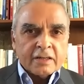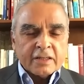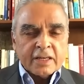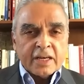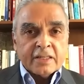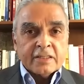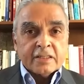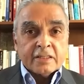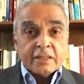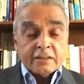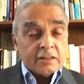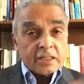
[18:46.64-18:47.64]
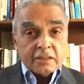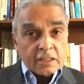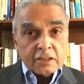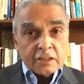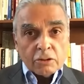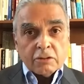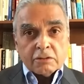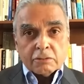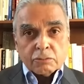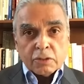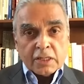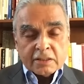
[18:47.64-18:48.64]
Canada? And John
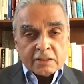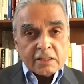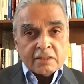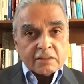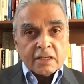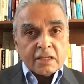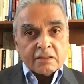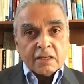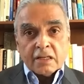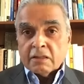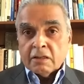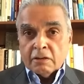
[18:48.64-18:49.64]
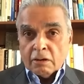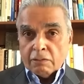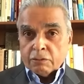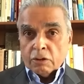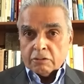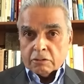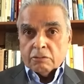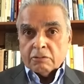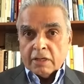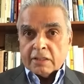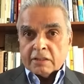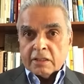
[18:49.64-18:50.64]
wisely said that, of course, the
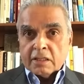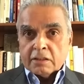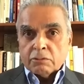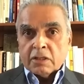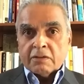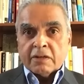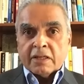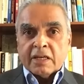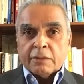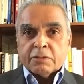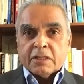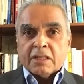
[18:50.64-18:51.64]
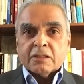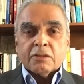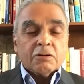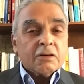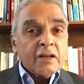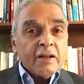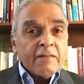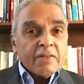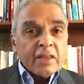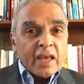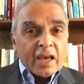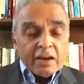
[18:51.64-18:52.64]
United States would get very upset. So
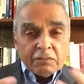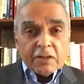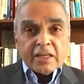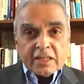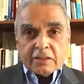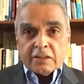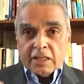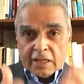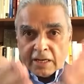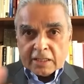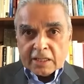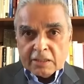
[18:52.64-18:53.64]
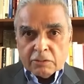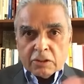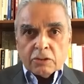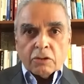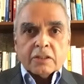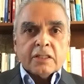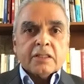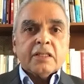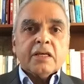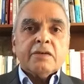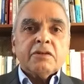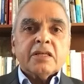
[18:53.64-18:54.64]
every country, and I agree with John here,
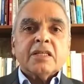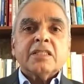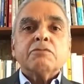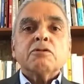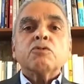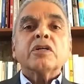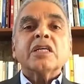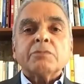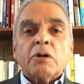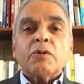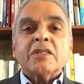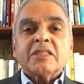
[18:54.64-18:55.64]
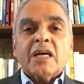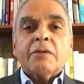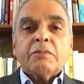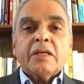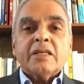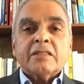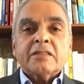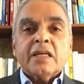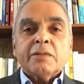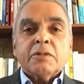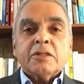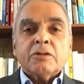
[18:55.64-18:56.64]
that every country will worry about what's happening in its
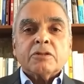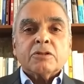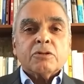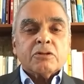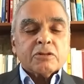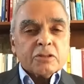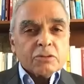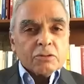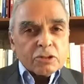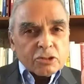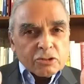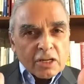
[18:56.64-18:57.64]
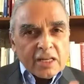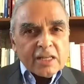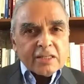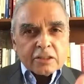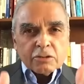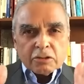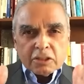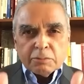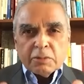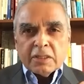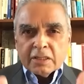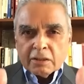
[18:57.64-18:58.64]
neighborhood. So Australia has got to
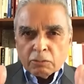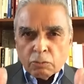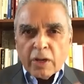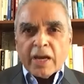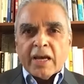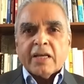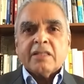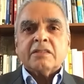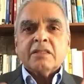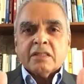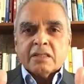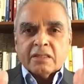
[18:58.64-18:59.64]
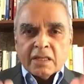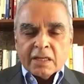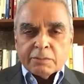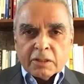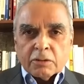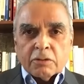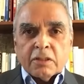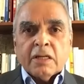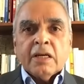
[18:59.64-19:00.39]
be aware it's in the neighborhood,